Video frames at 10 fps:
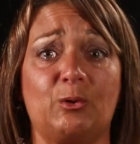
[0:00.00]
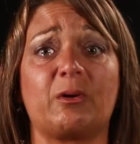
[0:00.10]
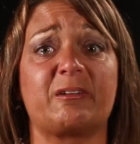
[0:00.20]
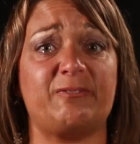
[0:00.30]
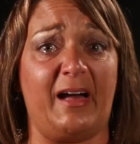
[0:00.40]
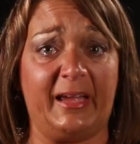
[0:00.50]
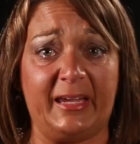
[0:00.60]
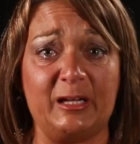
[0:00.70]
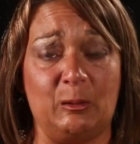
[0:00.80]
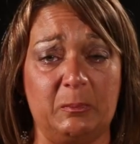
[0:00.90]
glorify
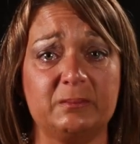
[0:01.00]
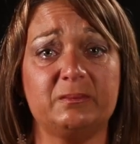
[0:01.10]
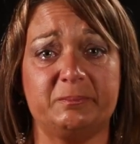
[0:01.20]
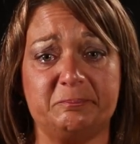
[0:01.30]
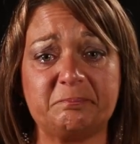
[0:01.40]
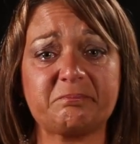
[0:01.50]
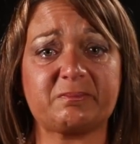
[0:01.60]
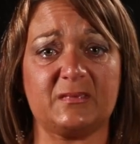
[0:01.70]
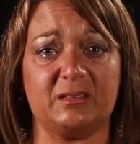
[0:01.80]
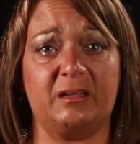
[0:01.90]
him
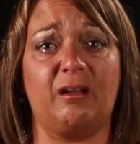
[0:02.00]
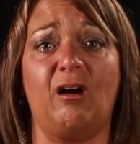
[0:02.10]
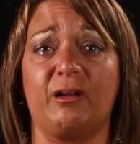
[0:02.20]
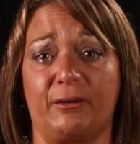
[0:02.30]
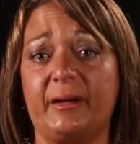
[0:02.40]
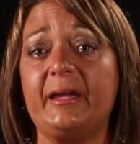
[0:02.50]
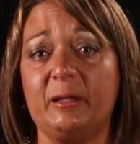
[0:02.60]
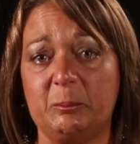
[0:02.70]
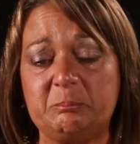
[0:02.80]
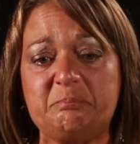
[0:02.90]
and to honor
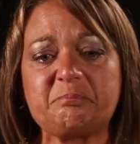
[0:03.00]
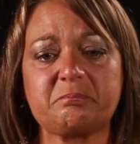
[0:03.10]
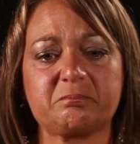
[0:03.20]
him.